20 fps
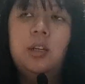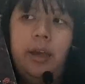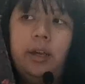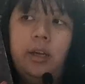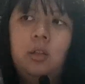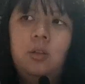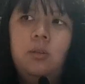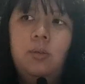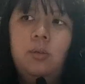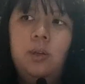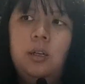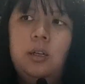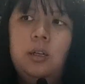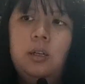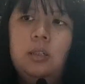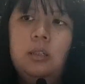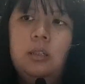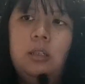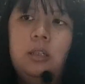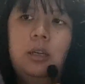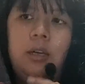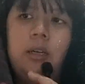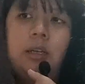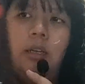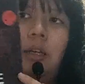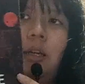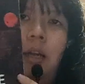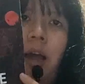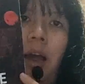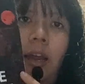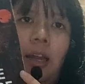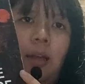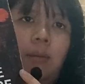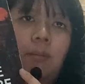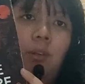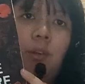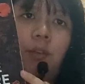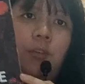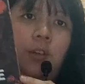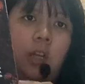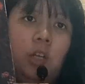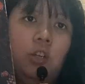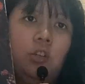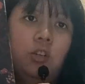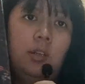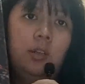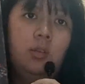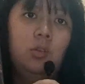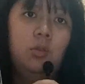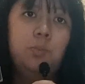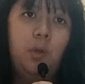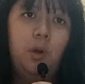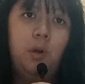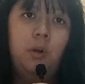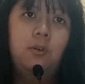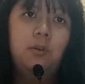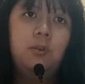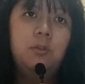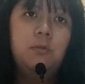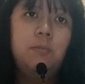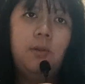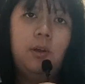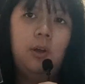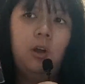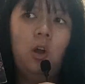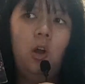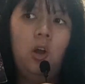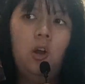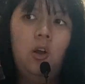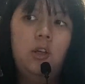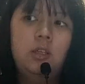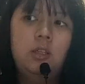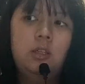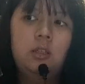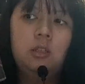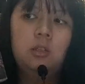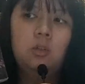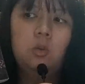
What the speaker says: I can do this. I aim to finish this tomorrow because